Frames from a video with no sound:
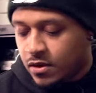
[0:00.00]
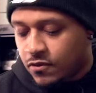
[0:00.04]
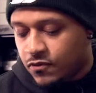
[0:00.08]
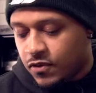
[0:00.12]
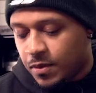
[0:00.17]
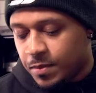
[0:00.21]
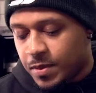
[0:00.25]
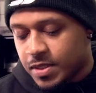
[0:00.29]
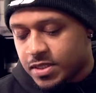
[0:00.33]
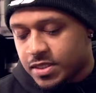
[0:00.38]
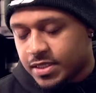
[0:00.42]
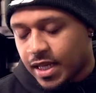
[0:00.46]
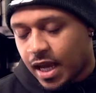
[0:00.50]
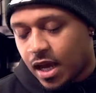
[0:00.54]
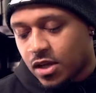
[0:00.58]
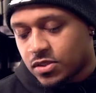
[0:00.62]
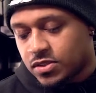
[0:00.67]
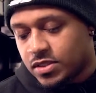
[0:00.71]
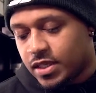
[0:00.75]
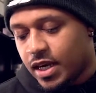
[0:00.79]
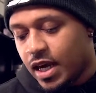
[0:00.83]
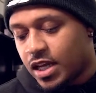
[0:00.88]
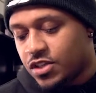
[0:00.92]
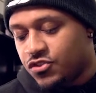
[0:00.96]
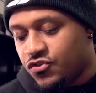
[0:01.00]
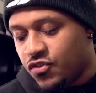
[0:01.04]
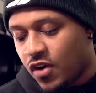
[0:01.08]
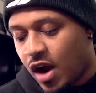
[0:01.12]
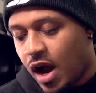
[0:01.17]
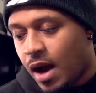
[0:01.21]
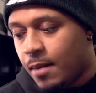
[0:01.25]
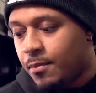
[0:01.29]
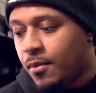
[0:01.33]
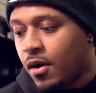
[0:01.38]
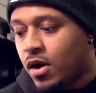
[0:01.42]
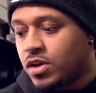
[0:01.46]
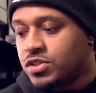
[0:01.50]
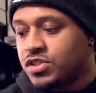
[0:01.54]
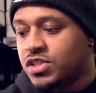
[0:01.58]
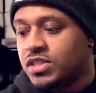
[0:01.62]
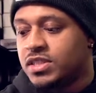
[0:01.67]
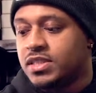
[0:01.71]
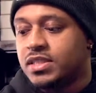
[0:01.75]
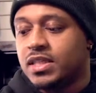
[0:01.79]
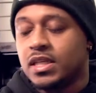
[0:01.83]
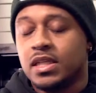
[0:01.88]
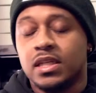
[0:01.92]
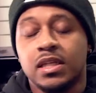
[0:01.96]
from the styles that I drop are
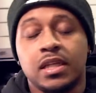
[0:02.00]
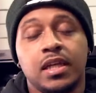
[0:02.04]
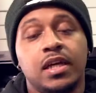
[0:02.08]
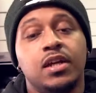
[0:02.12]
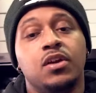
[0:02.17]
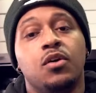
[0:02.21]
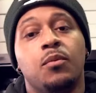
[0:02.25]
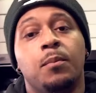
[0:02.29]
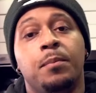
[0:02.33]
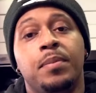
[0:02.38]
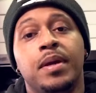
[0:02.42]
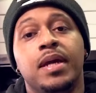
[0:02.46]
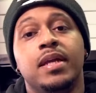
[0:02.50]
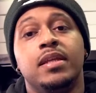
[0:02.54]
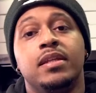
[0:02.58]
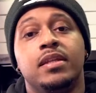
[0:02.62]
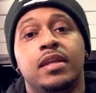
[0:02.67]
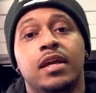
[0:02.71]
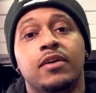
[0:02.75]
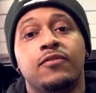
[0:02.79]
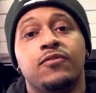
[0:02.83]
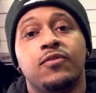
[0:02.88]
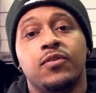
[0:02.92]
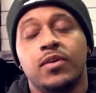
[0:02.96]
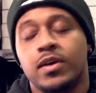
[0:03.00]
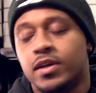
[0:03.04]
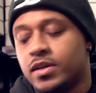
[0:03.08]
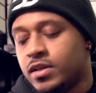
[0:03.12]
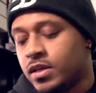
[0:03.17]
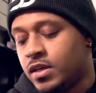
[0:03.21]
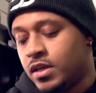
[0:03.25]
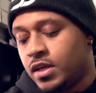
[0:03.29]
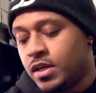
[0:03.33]
just a little bit different.